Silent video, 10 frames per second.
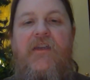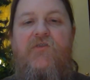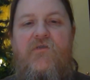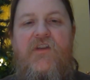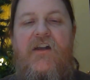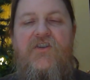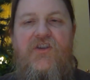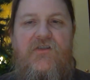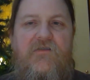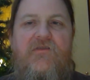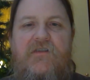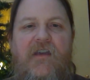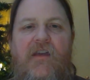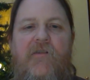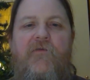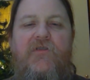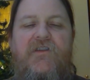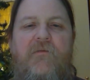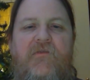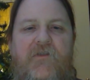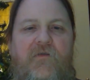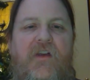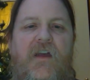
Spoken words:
introductions for some of you,